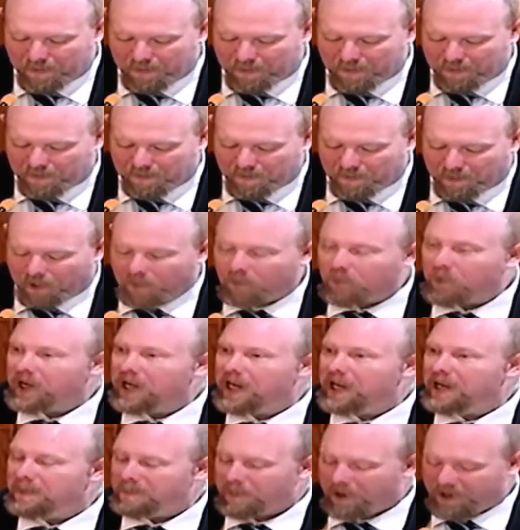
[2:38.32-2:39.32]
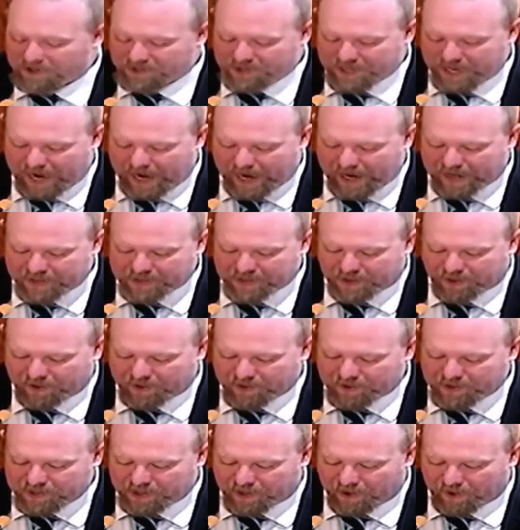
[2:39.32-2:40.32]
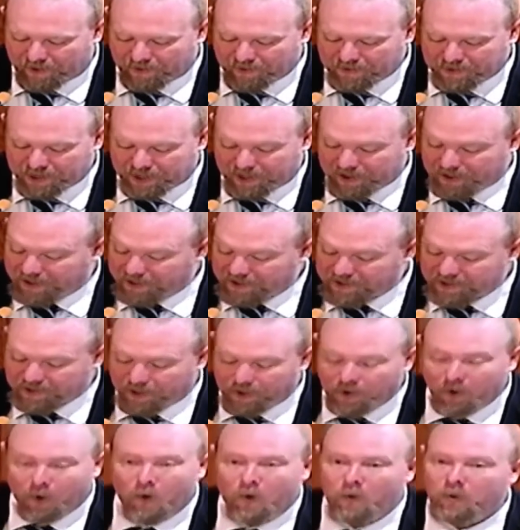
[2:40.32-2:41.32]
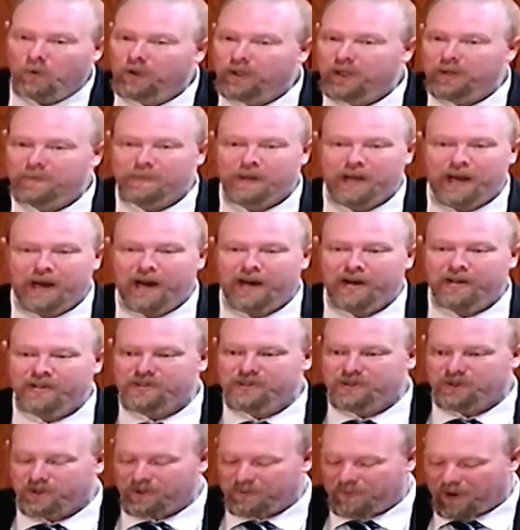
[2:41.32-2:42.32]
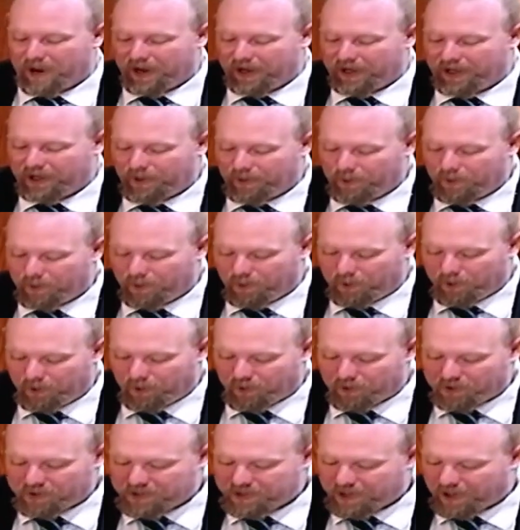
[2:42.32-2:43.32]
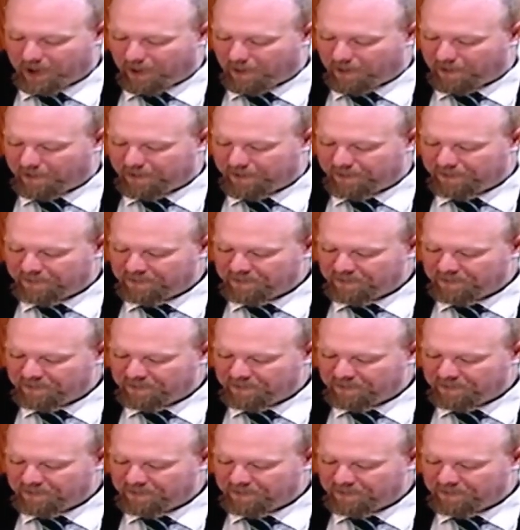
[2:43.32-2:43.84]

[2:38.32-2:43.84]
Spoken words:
But we must ask ourselves, and this can only be answered by you yourself,